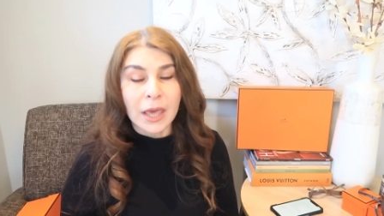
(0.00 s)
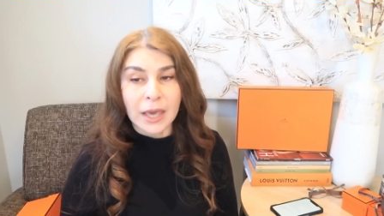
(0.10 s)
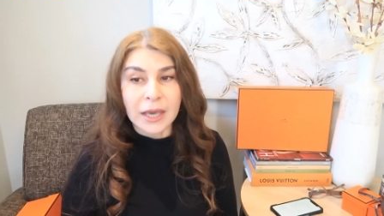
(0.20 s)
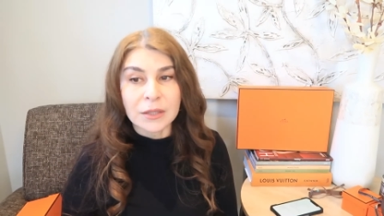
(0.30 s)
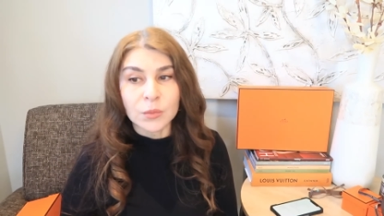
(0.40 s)

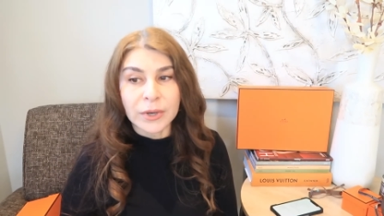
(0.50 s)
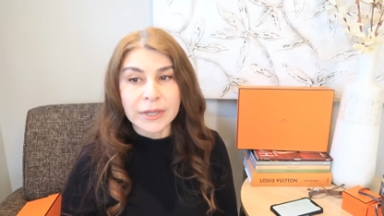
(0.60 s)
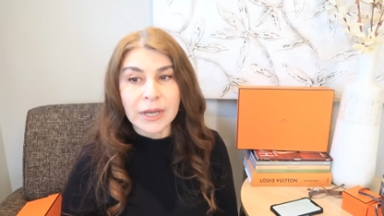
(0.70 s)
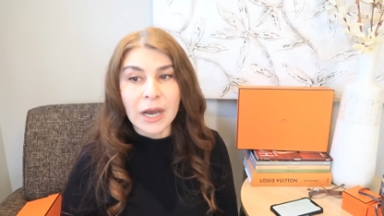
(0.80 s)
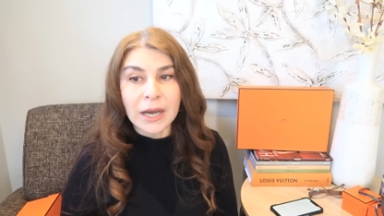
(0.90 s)
and
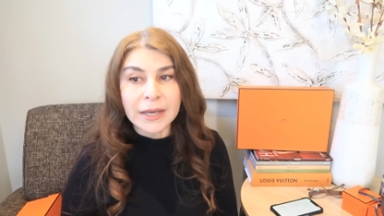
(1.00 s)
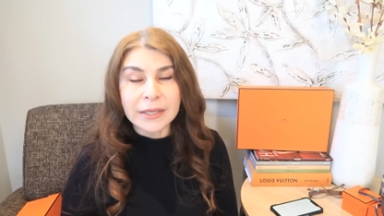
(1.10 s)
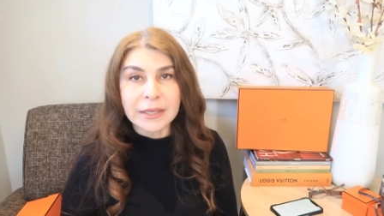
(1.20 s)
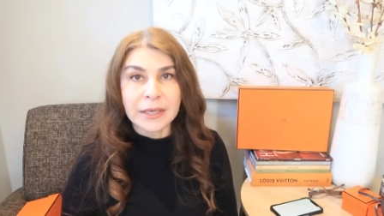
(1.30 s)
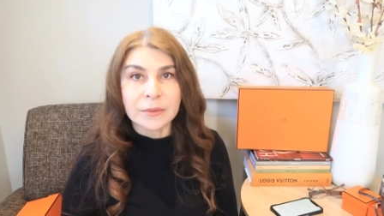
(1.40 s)
when
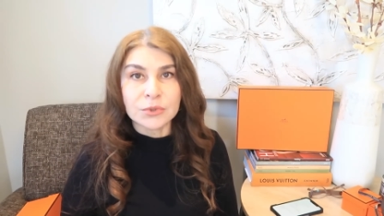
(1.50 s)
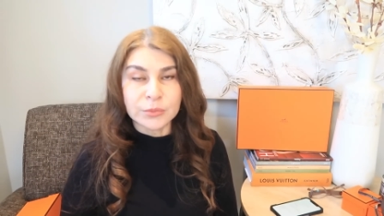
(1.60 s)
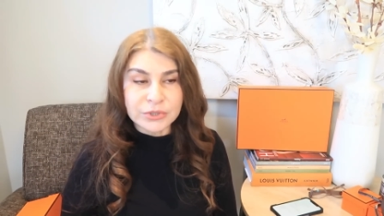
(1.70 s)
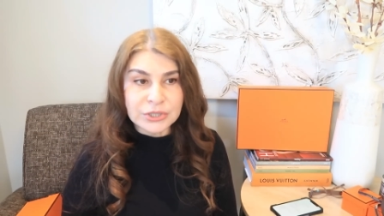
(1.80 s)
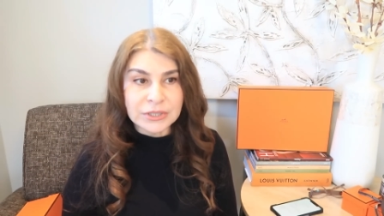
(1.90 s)
I came to
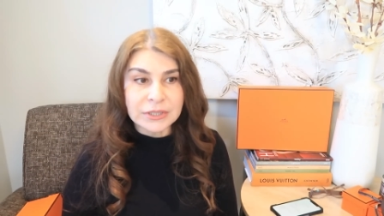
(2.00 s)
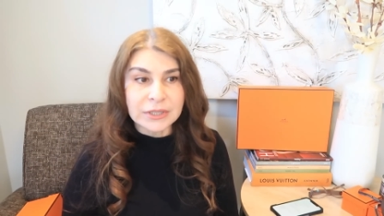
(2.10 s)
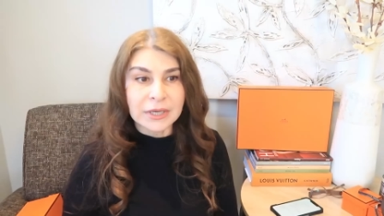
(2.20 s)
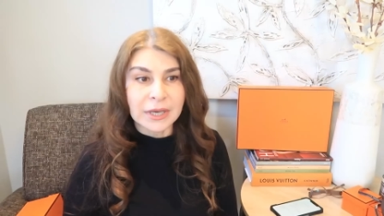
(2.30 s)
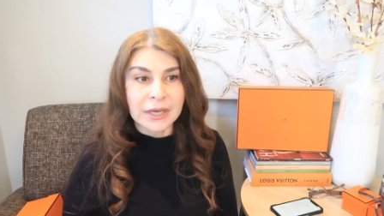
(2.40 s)

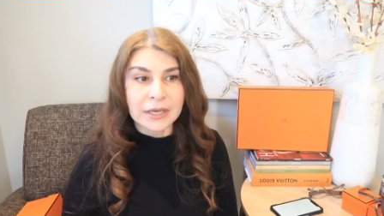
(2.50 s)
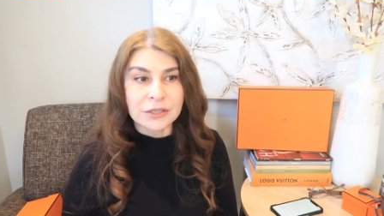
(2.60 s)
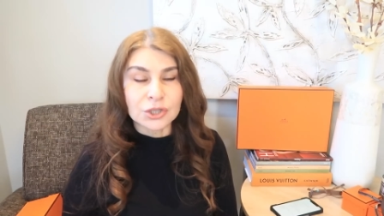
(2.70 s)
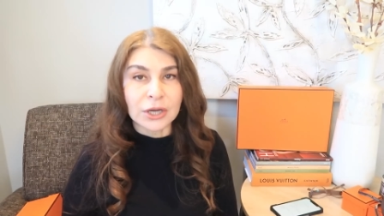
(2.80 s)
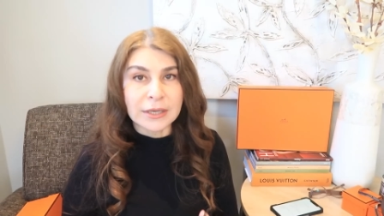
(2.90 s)
boutique
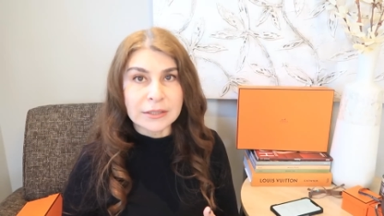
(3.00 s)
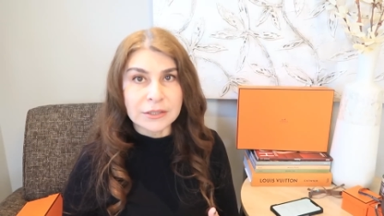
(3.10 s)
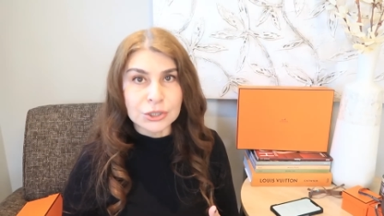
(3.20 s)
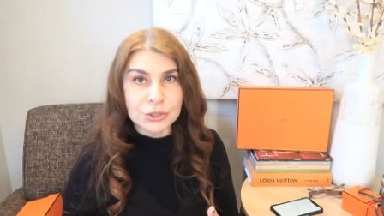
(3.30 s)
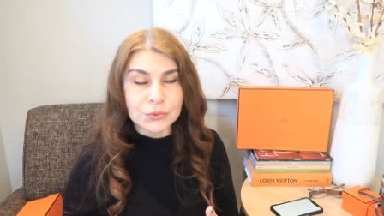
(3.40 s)
and tried
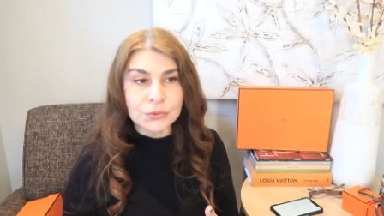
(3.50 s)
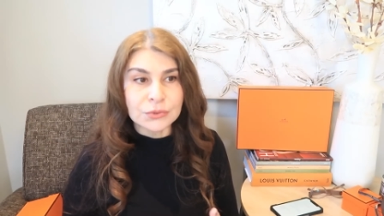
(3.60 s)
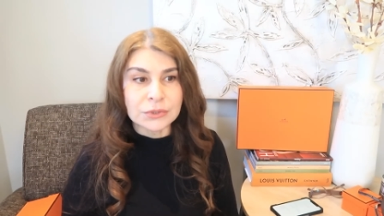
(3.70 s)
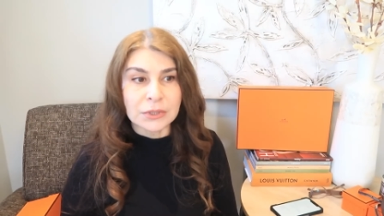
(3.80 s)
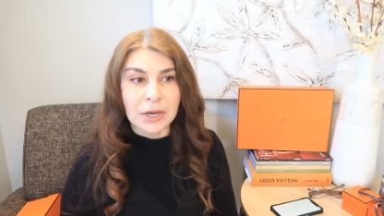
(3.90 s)
the
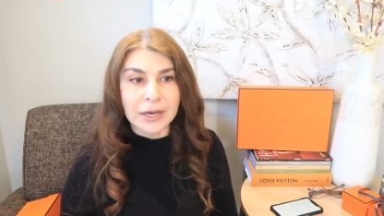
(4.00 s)
shoes,